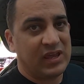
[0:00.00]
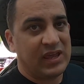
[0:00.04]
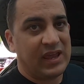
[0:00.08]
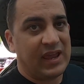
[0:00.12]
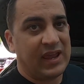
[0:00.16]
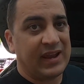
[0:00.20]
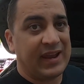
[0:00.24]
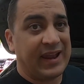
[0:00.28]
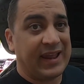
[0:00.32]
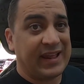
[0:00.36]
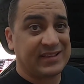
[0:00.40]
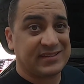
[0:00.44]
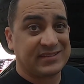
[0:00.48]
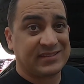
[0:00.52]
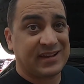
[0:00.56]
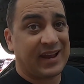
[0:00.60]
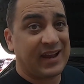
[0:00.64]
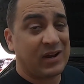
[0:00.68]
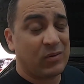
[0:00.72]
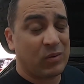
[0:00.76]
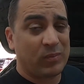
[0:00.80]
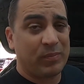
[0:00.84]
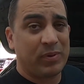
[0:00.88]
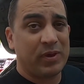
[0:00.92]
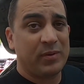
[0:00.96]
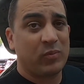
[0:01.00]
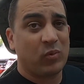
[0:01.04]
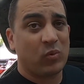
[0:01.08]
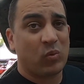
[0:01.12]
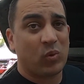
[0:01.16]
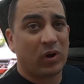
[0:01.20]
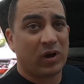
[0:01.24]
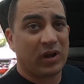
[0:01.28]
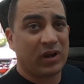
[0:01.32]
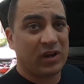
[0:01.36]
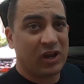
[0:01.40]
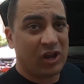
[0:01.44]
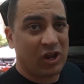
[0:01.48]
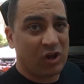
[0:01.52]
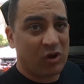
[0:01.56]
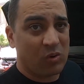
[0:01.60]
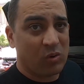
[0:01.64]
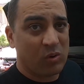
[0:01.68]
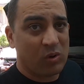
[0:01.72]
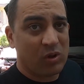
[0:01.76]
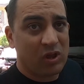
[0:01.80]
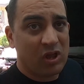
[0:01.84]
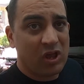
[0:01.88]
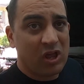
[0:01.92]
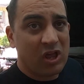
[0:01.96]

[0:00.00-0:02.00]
And that's kind of what people want to know.